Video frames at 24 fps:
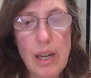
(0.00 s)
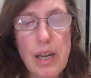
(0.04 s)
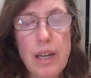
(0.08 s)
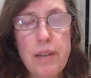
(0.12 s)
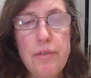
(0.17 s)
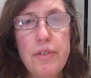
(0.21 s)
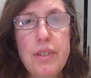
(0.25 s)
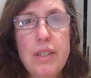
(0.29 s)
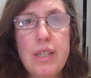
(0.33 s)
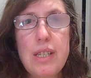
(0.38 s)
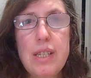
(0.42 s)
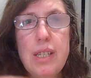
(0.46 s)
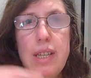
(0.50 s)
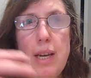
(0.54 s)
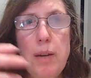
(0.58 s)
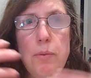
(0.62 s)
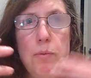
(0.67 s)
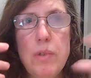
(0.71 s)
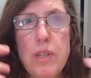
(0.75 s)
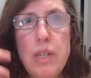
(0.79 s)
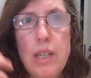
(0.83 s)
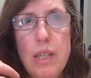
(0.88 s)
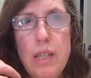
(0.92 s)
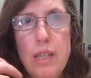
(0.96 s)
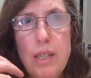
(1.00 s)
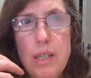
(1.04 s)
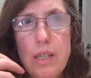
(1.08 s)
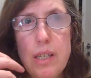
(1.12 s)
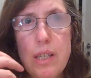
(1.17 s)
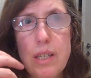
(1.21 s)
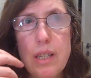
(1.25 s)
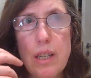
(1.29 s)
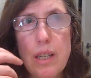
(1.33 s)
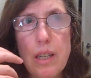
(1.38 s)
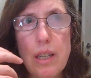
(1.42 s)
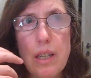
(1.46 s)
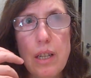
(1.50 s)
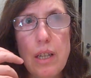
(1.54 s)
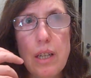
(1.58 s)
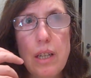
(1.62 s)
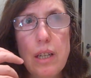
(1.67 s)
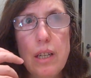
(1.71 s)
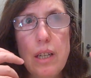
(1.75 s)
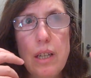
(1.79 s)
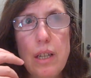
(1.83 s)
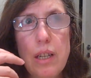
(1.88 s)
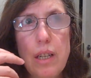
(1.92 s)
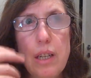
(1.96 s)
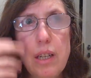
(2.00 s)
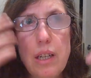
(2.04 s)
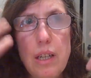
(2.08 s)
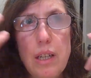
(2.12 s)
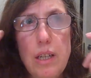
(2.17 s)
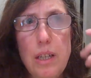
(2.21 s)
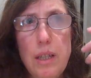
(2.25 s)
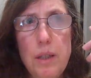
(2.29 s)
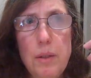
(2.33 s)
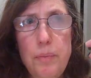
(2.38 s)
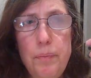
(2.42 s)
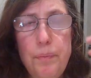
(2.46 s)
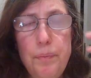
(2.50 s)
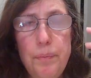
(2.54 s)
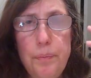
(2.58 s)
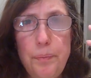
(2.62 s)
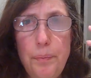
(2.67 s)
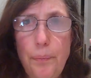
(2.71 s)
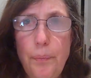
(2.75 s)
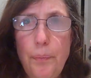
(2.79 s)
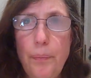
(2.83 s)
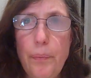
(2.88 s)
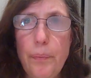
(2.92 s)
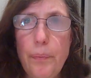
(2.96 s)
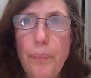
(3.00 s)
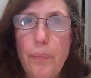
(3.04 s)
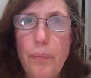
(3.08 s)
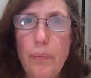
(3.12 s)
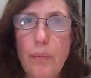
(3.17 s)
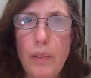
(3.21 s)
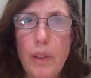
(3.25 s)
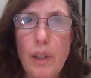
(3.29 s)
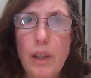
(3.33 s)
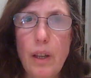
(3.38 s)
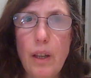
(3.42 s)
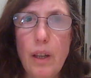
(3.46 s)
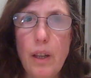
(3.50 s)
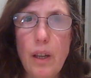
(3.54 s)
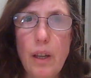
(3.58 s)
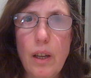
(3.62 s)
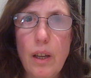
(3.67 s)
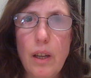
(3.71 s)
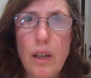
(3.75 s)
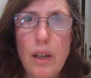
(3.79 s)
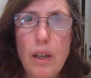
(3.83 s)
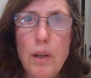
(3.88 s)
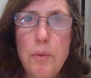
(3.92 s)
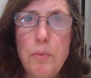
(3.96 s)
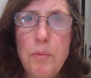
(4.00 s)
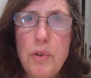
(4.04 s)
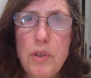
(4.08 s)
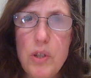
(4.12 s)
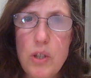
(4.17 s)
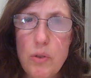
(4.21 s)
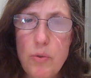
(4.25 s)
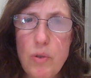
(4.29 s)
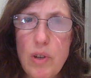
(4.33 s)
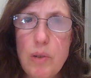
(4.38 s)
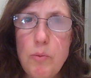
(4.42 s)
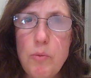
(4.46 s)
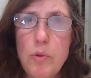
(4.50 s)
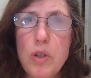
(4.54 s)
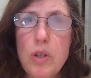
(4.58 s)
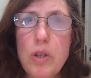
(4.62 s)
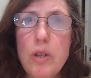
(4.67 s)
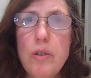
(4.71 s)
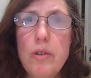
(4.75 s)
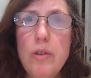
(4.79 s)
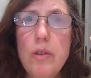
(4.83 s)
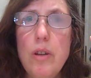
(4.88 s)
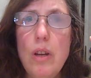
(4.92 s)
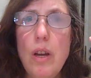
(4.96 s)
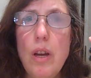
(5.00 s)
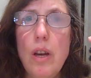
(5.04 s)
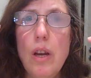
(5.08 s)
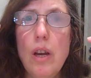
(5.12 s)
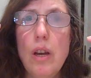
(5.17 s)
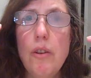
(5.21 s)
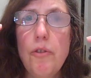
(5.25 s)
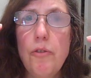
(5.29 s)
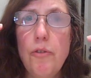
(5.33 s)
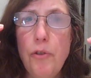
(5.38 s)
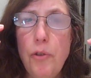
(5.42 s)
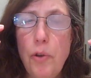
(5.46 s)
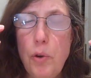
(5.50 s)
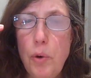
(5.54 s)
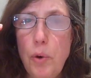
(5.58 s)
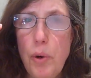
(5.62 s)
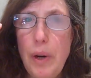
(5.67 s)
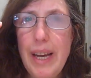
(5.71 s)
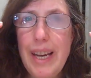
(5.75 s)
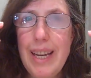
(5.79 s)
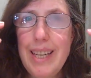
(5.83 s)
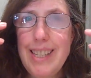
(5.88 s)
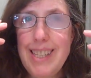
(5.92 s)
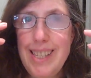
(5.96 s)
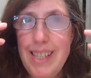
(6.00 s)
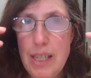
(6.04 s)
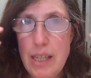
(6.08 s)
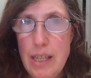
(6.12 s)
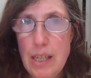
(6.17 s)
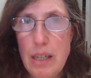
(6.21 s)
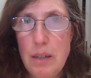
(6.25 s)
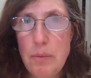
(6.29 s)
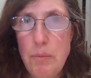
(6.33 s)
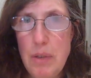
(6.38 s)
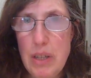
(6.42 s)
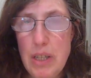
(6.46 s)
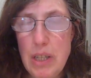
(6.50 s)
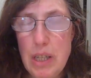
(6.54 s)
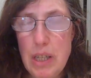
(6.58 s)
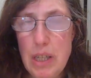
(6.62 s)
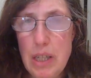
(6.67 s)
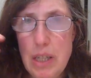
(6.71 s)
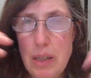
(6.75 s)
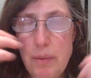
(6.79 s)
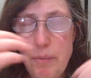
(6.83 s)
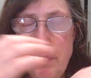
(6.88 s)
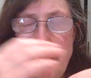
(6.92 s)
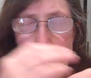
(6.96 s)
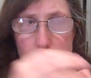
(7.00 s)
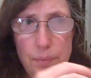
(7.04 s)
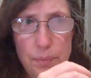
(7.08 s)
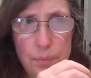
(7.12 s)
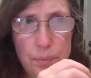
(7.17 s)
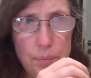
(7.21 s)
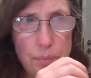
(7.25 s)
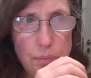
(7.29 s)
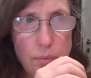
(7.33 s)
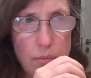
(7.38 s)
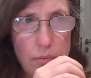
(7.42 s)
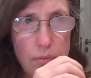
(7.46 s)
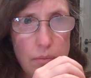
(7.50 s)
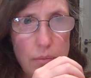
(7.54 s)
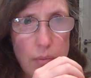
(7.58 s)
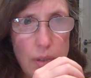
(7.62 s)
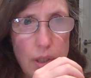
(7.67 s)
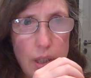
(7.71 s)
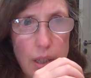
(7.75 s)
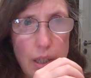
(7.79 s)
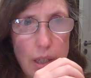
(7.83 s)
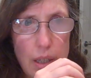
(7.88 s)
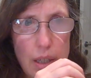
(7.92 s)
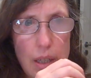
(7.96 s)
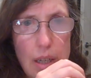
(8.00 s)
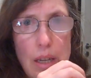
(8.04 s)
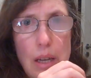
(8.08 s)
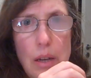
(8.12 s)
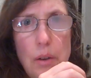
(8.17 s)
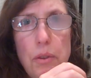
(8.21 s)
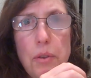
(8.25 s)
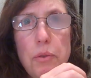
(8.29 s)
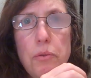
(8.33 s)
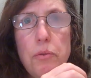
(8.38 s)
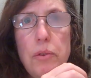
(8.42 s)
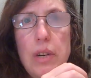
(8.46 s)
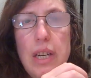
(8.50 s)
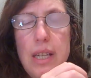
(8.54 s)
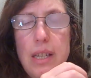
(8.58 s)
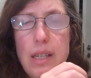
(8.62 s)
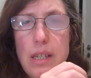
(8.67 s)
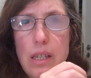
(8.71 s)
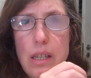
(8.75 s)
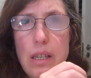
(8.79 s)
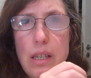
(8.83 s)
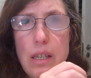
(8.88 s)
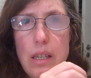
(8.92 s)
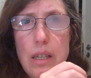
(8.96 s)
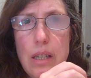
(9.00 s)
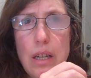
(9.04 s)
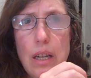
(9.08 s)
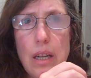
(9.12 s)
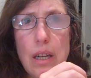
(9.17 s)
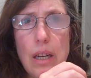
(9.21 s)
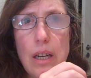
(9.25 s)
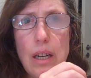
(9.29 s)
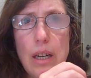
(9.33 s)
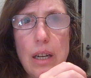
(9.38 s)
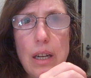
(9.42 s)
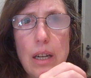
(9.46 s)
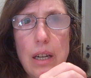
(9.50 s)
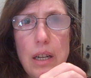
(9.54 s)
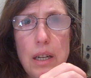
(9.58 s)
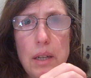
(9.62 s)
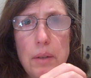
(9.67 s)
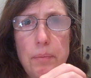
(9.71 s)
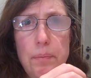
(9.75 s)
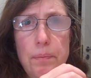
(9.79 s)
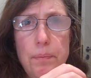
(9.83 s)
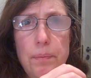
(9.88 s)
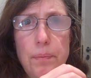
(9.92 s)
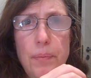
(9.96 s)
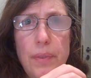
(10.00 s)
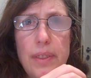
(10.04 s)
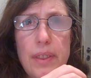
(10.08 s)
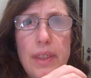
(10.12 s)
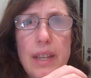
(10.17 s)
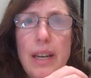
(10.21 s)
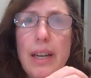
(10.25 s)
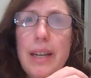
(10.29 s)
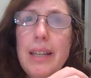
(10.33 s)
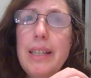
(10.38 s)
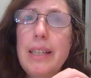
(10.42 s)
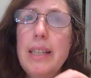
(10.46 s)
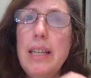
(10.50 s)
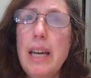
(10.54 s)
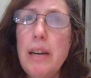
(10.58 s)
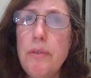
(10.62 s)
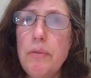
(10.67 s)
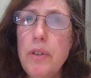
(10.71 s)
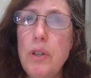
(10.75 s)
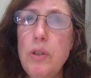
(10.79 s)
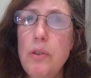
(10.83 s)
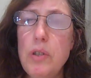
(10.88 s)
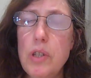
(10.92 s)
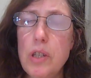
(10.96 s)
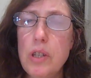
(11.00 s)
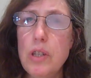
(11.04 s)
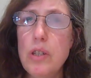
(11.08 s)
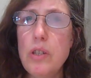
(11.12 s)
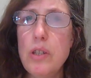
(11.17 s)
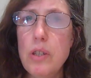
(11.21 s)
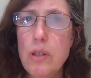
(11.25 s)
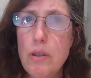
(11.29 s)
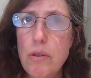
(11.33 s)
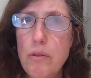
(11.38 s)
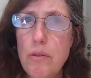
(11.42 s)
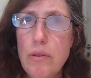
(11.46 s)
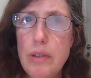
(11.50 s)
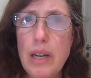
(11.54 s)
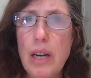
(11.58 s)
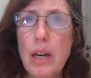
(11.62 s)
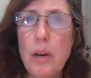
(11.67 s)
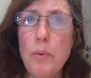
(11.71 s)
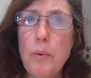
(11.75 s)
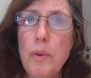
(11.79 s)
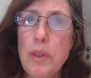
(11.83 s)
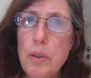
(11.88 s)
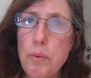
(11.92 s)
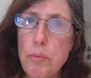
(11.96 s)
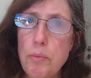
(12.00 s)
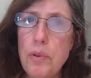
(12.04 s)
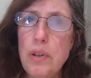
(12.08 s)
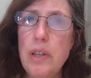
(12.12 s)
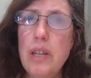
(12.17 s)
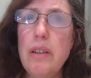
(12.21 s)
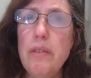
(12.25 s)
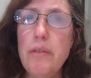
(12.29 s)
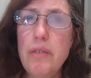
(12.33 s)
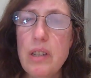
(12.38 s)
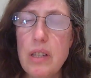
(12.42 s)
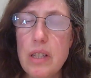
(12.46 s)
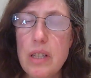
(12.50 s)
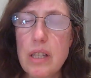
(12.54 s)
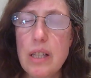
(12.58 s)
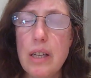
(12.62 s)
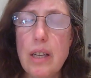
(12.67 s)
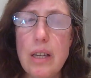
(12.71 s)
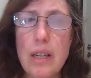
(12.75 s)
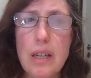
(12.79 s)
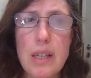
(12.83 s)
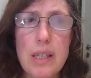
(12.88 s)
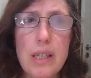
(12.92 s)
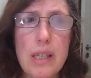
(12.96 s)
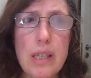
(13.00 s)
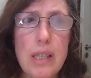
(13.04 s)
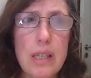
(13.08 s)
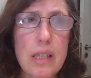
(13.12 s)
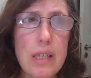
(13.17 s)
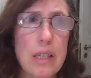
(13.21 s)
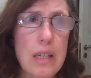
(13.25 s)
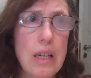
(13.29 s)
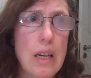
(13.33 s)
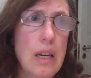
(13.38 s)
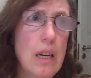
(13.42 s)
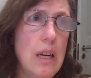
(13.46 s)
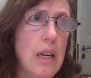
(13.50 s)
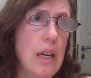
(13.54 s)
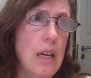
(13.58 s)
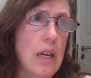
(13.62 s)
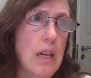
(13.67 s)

accepted a prescription for astigmatism. Now, the reason that I never used to do that with the previous glasses